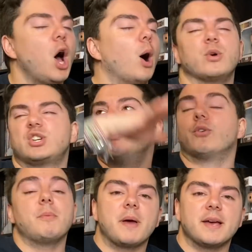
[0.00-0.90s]
I wish him all
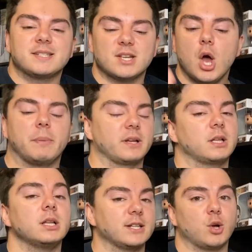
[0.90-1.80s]
the best, but
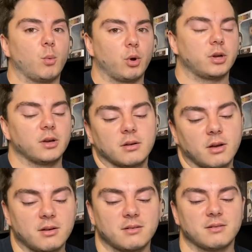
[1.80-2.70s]
clearly it's not working.
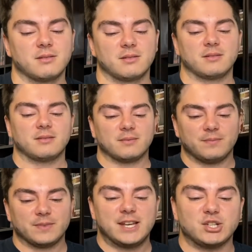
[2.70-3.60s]

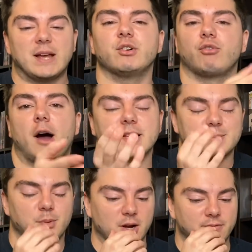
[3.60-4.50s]
He's just having writer's
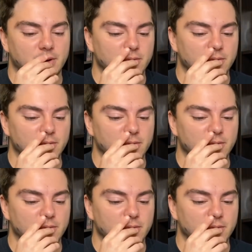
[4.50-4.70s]
block, I feel.